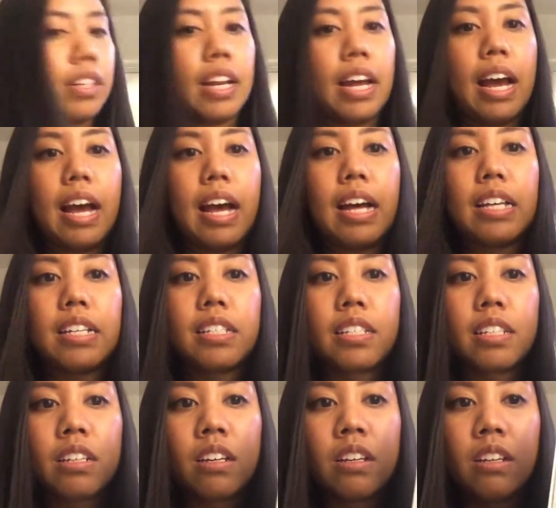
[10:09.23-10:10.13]
could
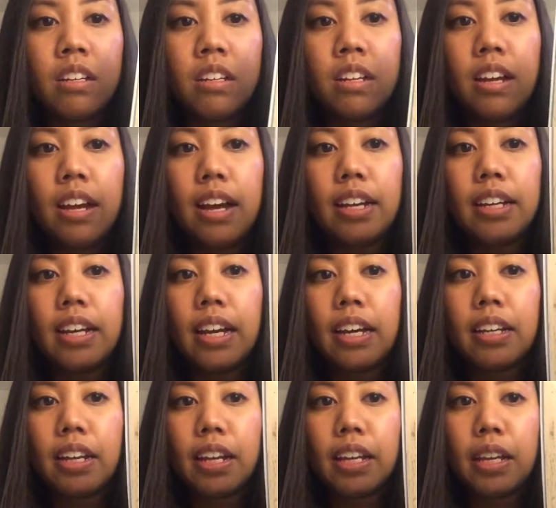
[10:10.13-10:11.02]
ask,
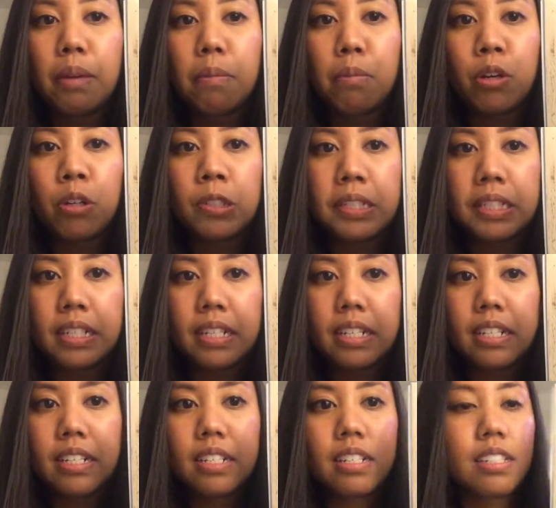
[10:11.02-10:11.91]
again, like
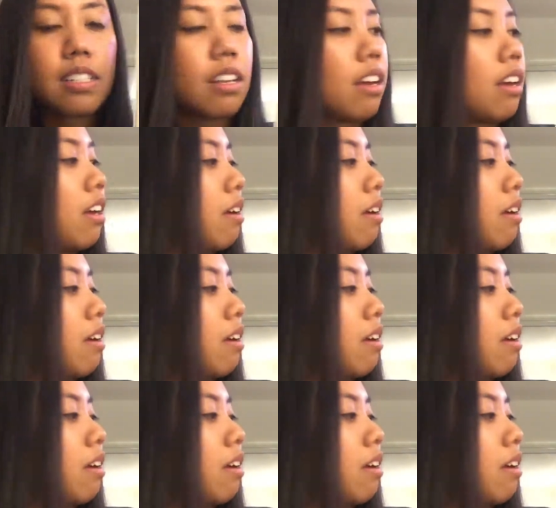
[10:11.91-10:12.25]
emotions.